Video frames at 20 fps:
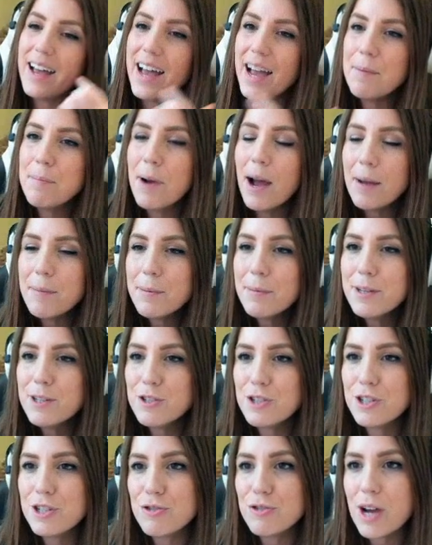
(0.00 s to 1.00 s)
I probably
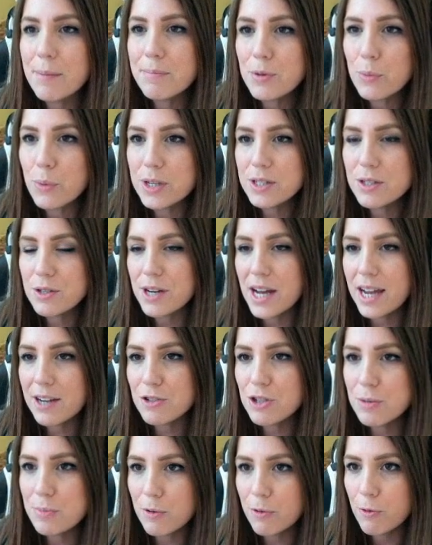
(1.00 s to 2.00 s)
should have dropped a wizard
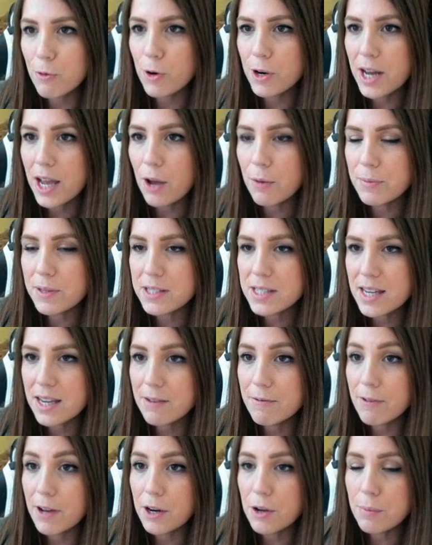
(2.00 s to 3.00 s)
actually before to help this
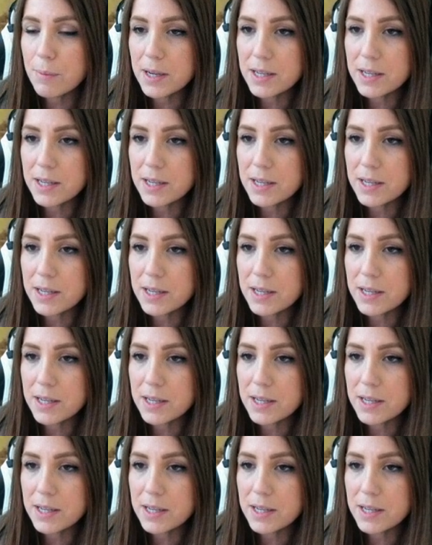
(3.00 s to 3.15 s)
king funnel,